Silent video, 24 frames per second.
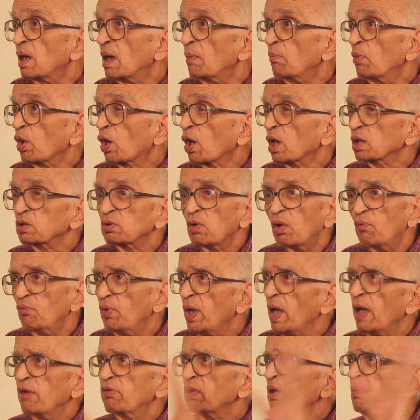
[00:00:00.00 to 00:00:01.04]
Because
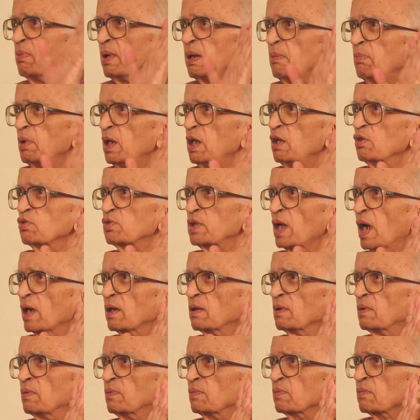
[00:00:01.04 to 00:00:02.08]
everybody believes
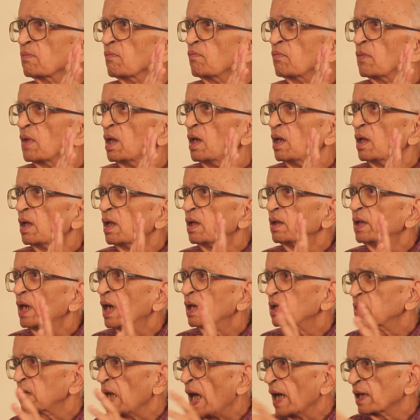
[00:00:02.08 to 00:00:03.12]

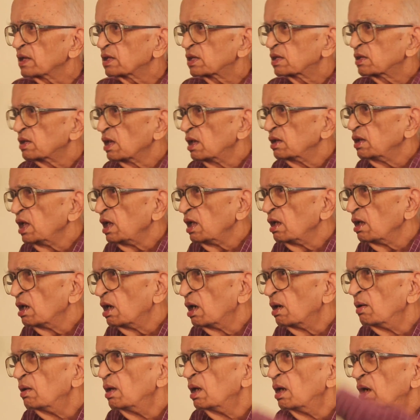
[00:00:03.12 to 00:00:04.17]
that tax
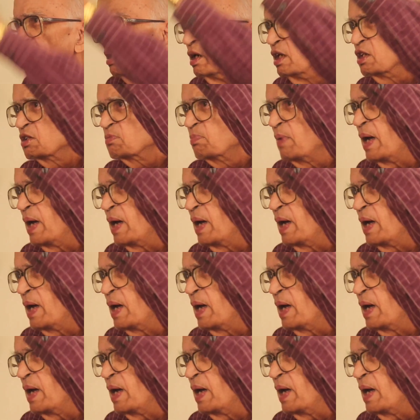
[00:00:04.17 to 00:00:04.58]
the rich